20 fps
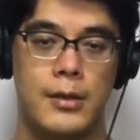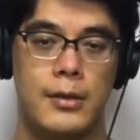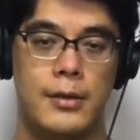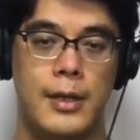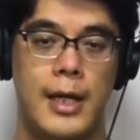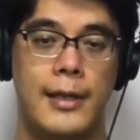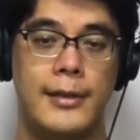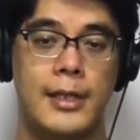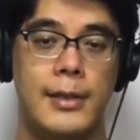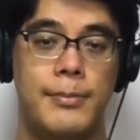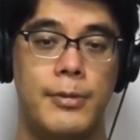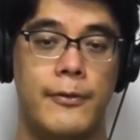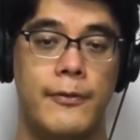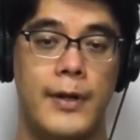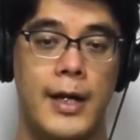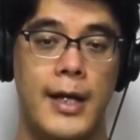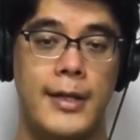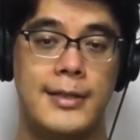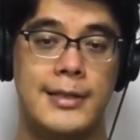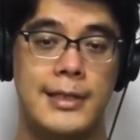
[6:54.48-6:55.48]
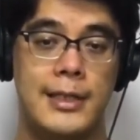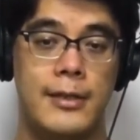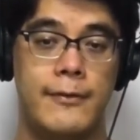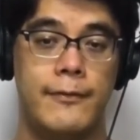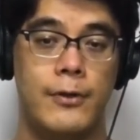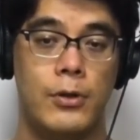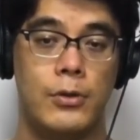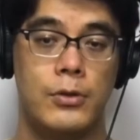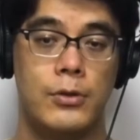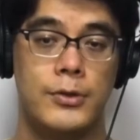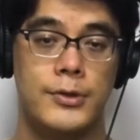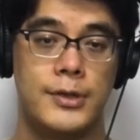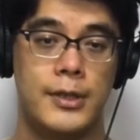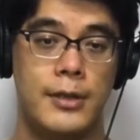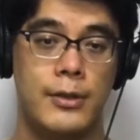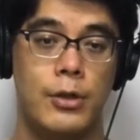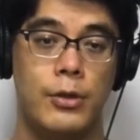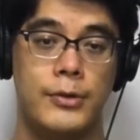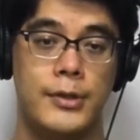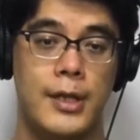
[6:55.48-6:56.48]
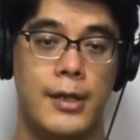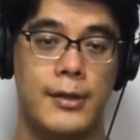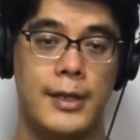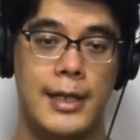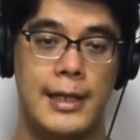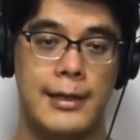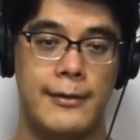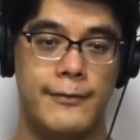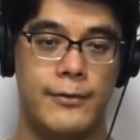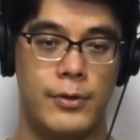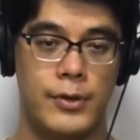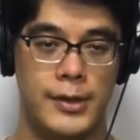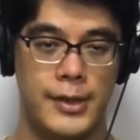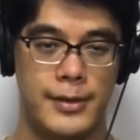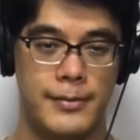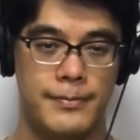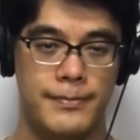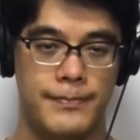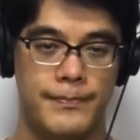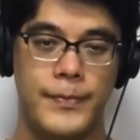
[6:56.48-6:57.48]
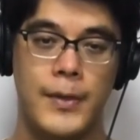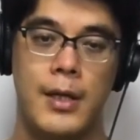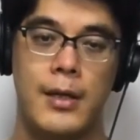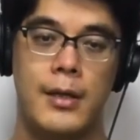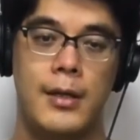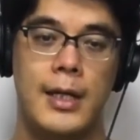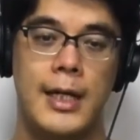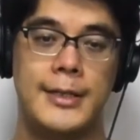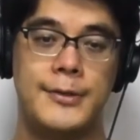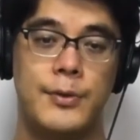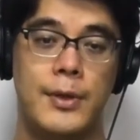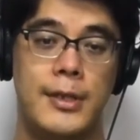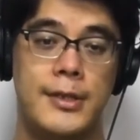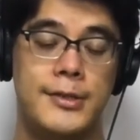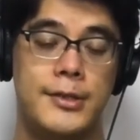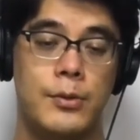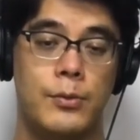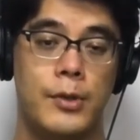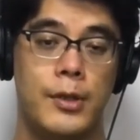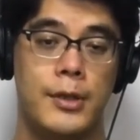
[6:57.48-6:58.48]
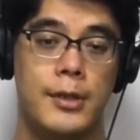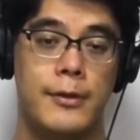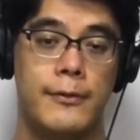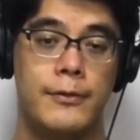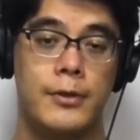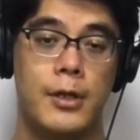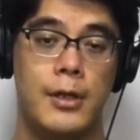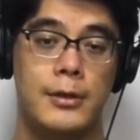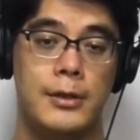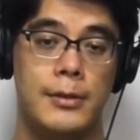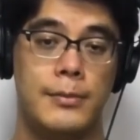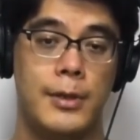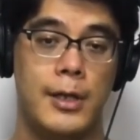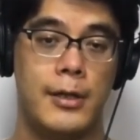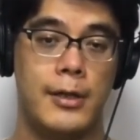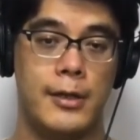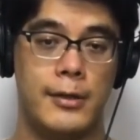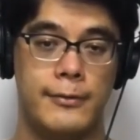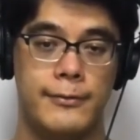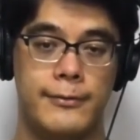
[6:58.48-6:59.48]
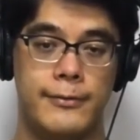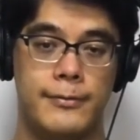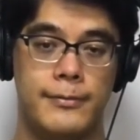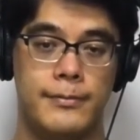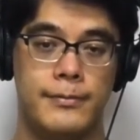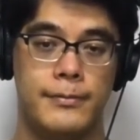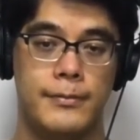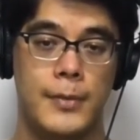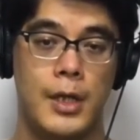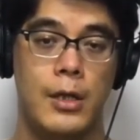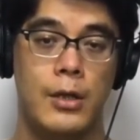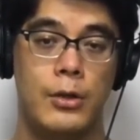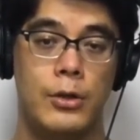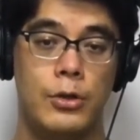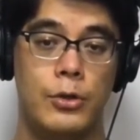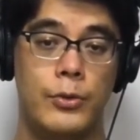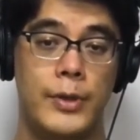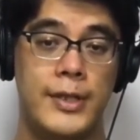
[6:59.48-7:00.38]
Henley provides lead vocals on Hotel California, as well as the work of Carla Bonoff, who